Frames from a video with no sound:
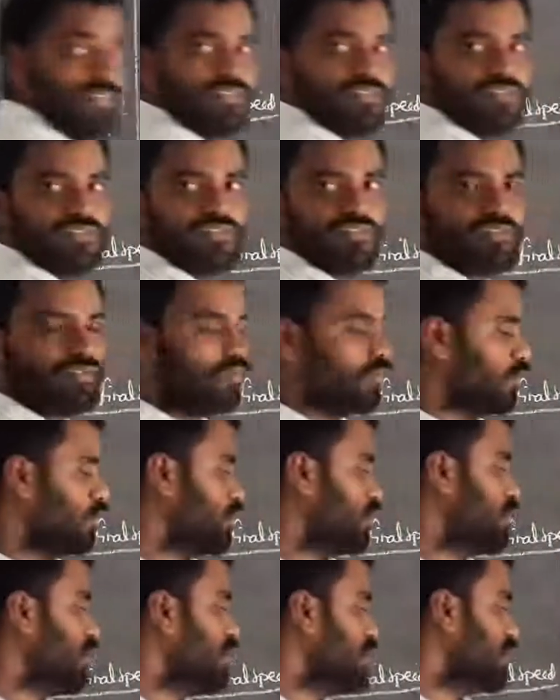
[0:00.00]
So
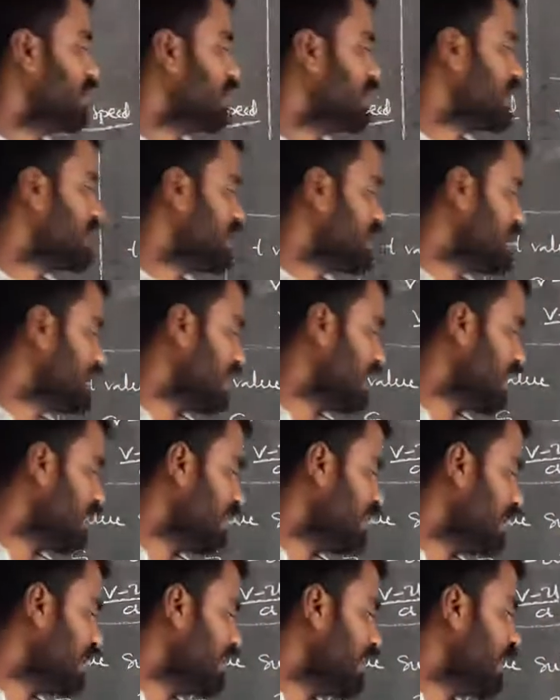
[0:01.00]
this is the
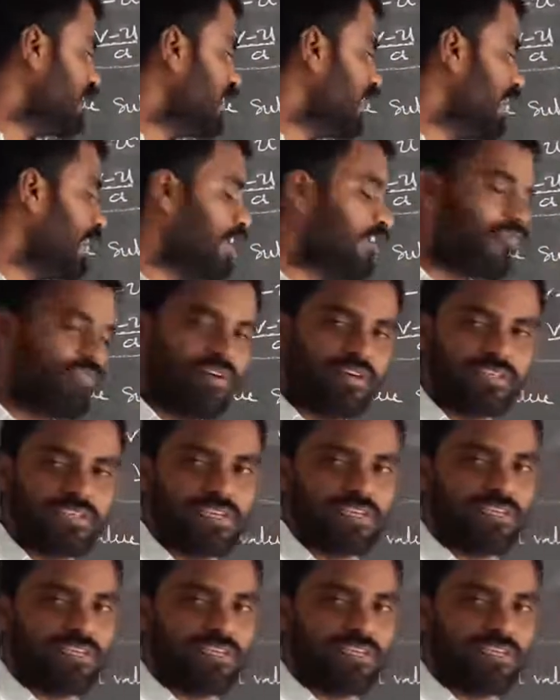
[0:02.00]
equation